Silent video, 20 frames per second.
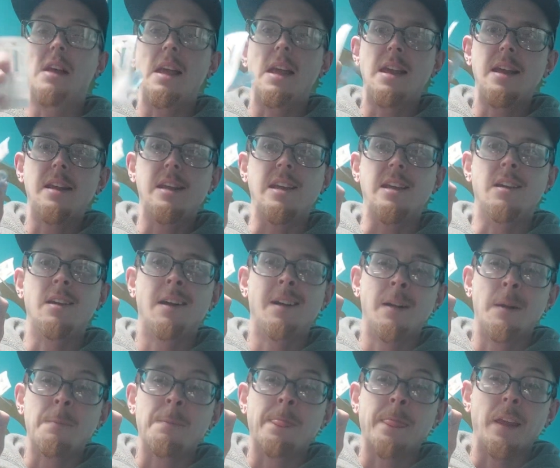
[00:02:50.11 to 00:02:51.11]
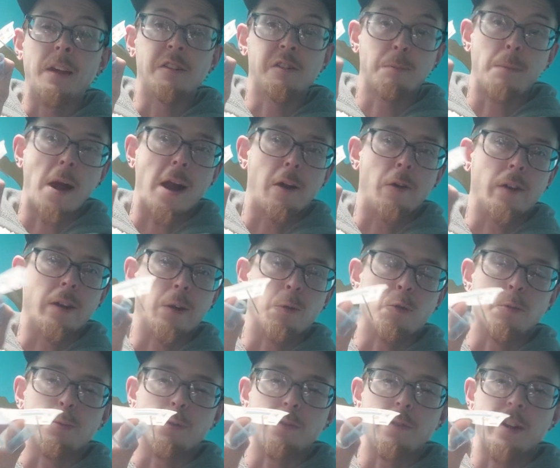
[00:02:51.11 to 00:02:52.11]
to any aspiring
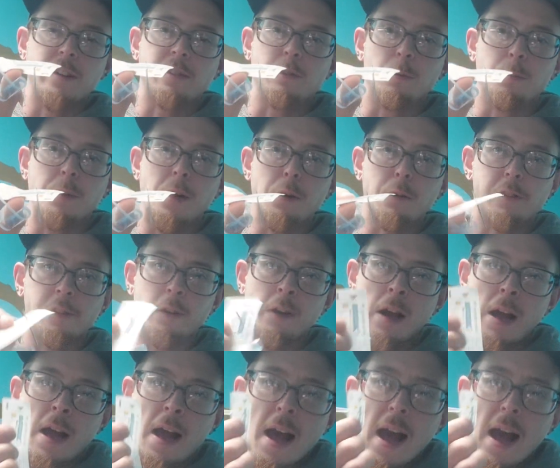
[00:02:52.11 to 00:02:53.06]
or professional piercer.